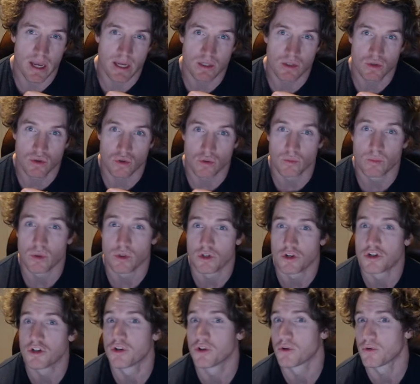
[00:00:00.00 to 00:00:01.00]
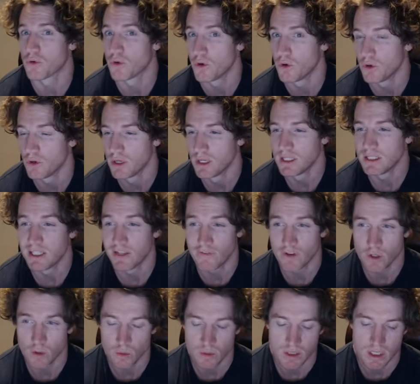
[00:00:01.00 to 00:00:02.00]
to push through
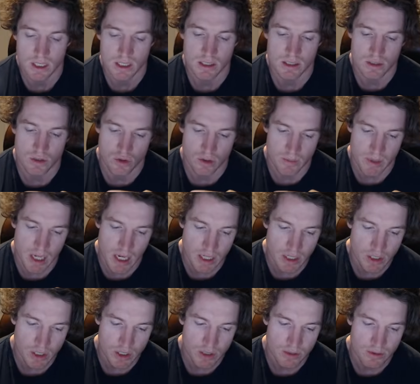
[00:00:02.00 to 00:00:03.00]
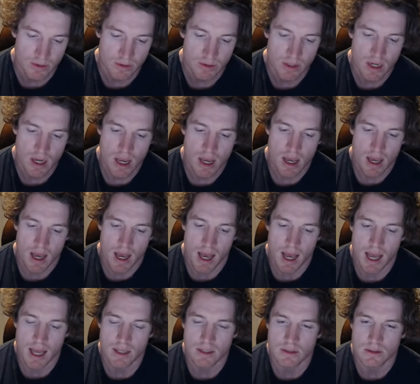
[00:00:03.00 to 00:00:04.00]
difficulties, tribulations,
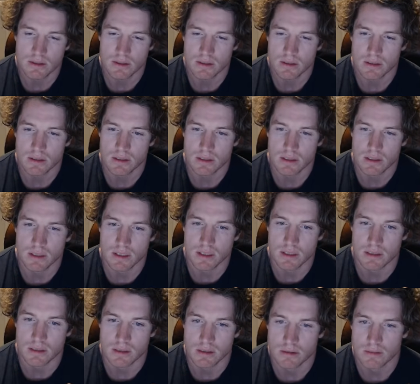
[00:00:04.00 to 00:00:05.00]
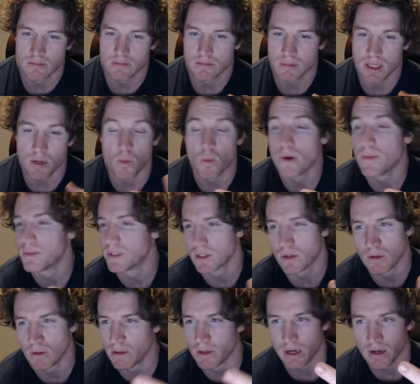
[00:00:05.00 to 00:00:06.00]
and is
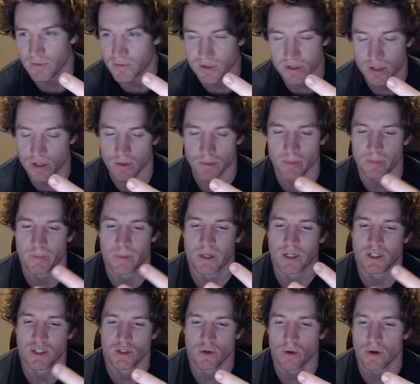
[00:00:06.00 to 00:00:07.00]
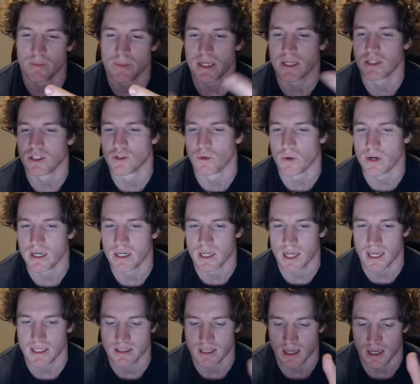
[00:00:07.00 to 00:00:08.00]
whimsical enough to be enjoyed
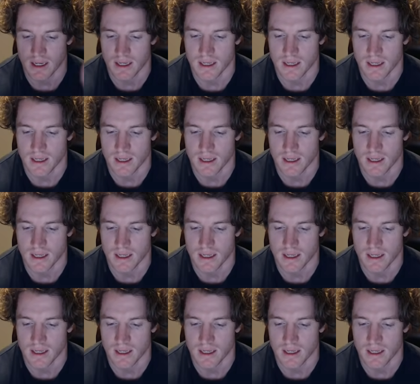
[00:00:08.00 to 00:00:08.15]
as a